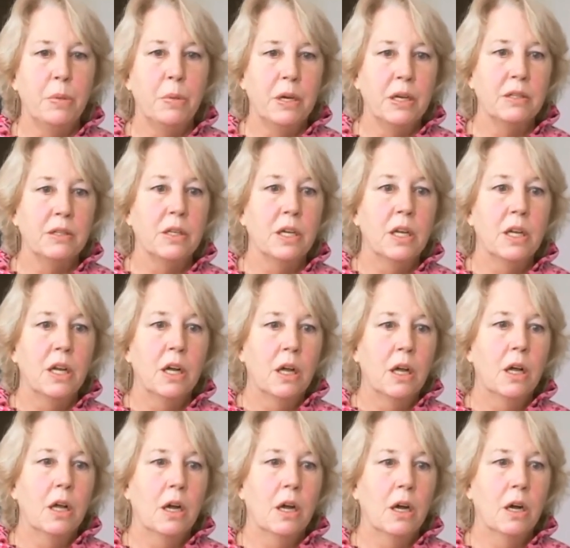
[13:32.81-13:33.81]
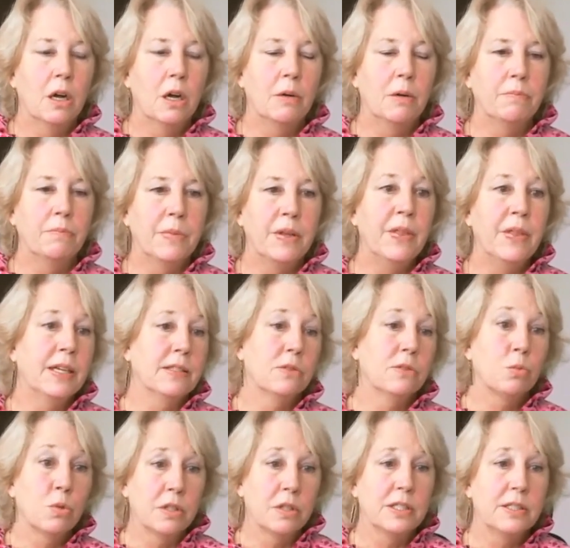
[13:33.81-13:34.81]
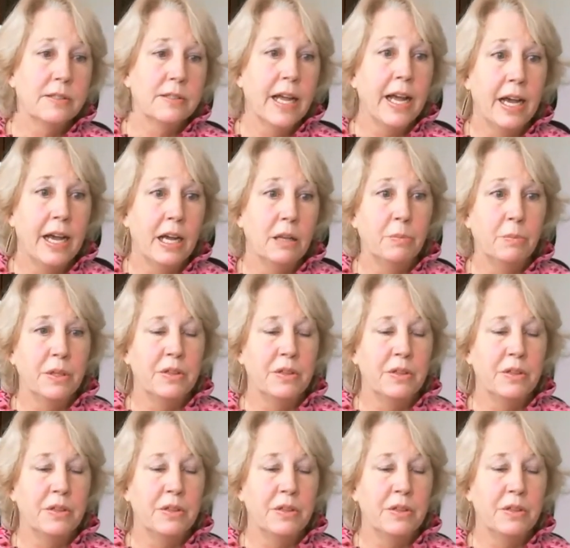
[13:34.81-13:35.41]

but and that's really sad.